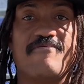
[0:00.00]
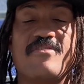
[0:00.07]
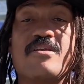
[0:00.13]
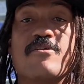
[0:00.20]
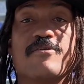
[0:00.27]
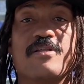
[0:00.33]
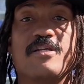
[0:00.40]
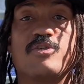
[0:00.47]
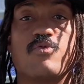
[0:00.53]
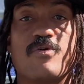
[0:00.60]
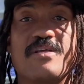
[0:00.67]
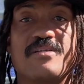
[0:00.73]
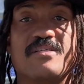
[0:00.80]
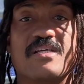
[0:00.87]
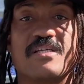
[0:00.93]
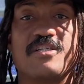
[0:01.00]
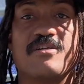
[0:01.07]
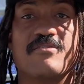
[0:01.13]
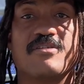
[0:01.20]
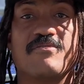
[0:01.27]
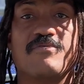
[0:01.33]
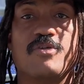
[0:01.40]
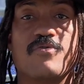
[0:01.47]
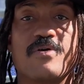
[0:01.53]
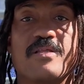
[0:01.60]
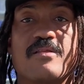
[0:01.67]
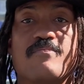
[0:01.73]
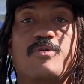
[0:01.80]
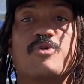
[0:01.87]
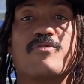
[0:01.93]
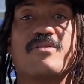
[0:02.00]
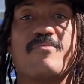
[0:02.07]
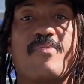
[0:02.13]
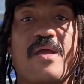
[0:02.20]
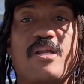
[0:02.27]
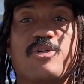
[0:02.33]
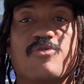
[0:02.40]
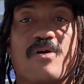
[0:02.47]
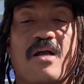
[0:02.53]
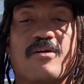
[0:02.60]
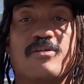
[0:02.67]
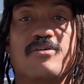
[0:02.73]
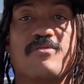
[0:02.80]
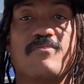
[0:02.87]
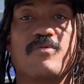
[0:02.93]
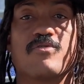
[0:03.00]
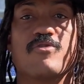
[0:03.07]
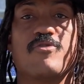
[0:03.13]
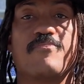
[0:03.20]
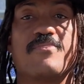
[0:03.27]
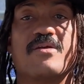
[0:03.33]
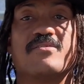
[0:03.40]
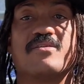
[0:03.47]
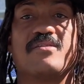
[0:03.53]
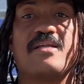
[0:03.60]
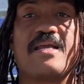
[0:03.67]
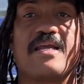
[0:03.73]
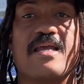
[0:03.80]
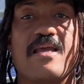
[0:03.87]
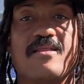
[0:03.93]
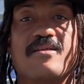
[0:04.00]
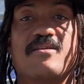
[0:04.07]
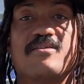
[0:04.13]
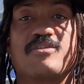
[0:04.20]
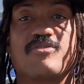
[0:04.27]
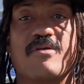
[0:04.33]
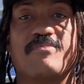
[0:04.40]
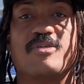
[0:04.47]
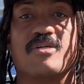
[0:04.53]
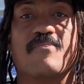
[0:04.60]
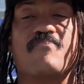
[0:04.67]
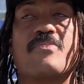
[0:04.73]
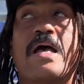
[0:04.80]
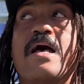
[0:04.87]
nearly 26 years of doing them, join the Patreon group. There's a link in the description.